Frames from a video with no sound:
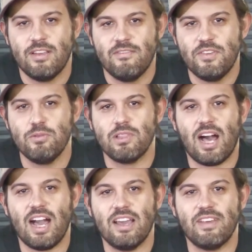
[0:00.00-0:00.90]
View
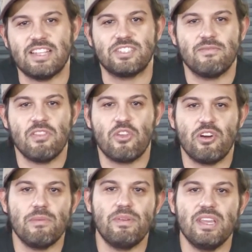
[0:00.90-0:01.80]
live at
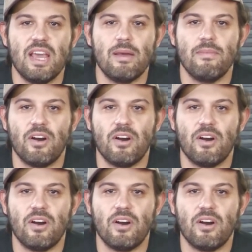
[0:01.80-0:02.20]
7.30 p.m.